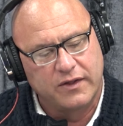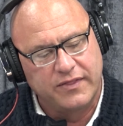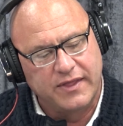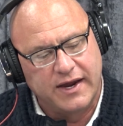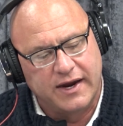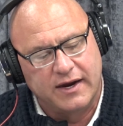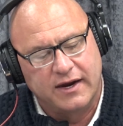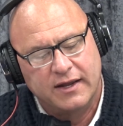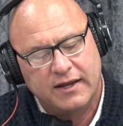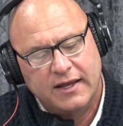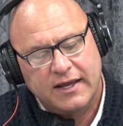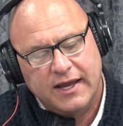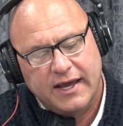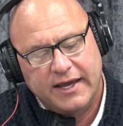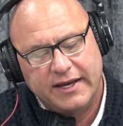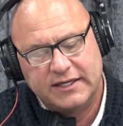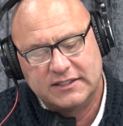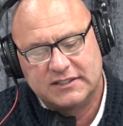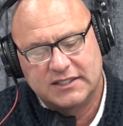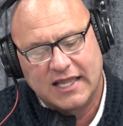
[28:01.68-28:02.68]
in there,
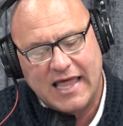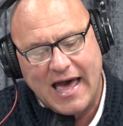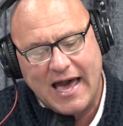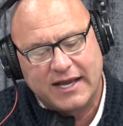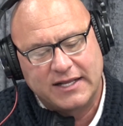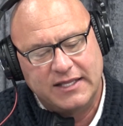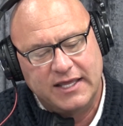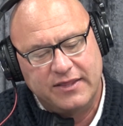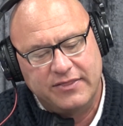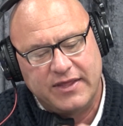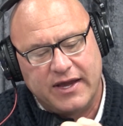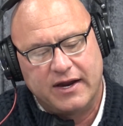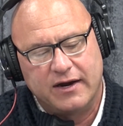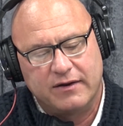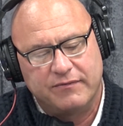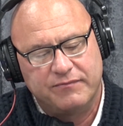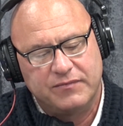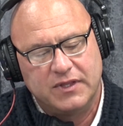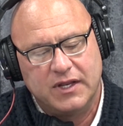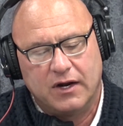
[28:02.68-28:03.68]
and it's locked in there.
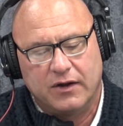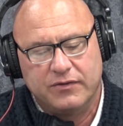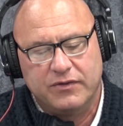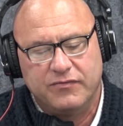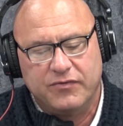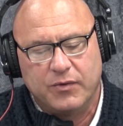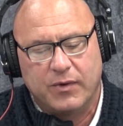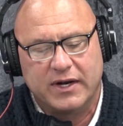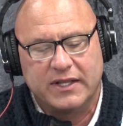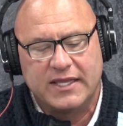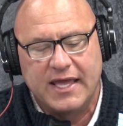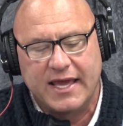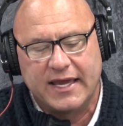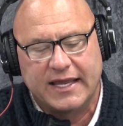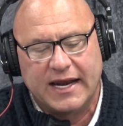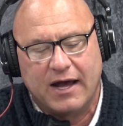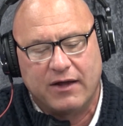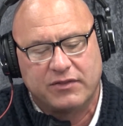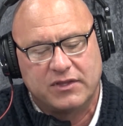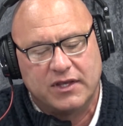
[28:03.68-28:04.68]
You know, and if you want to take
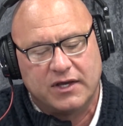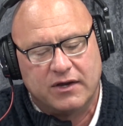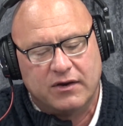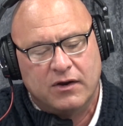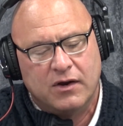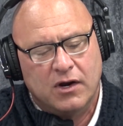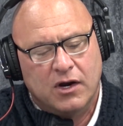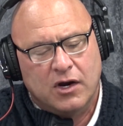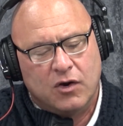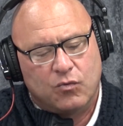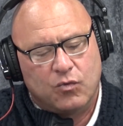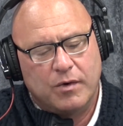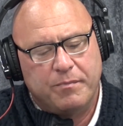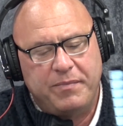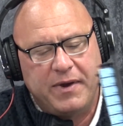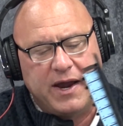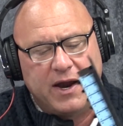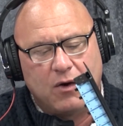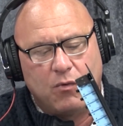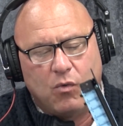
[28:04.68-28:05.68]
it out to
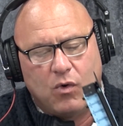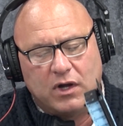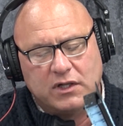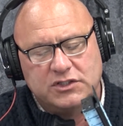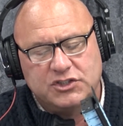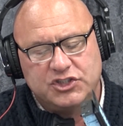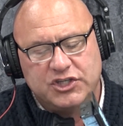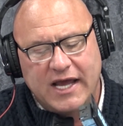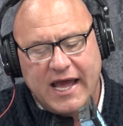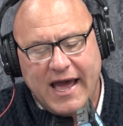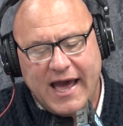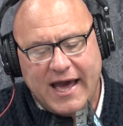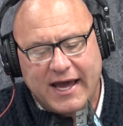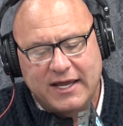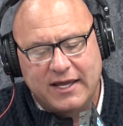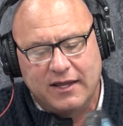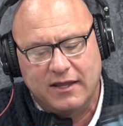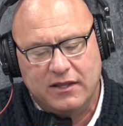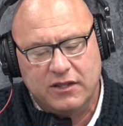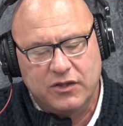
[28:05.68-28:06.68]
repair one
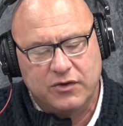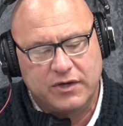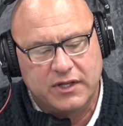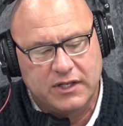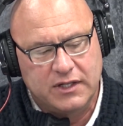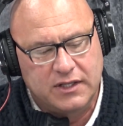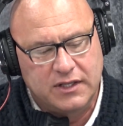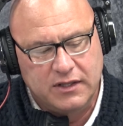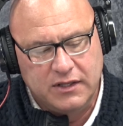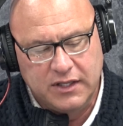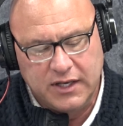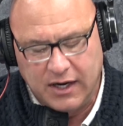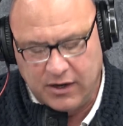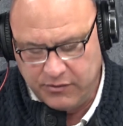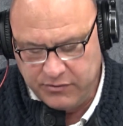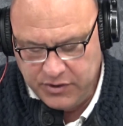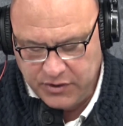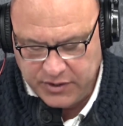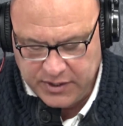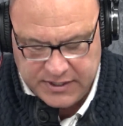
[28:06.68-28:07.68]
jack, you can
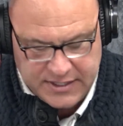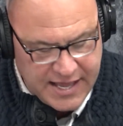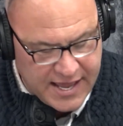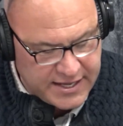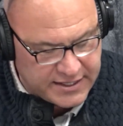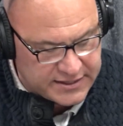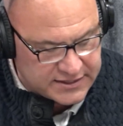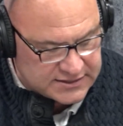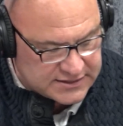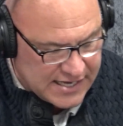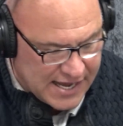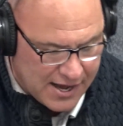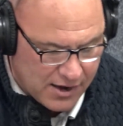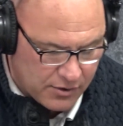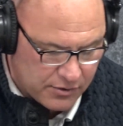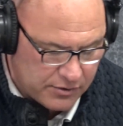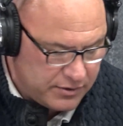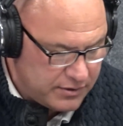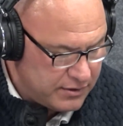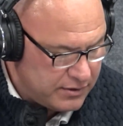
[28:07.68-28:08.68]
take this
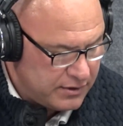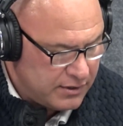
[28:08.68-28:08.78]
out.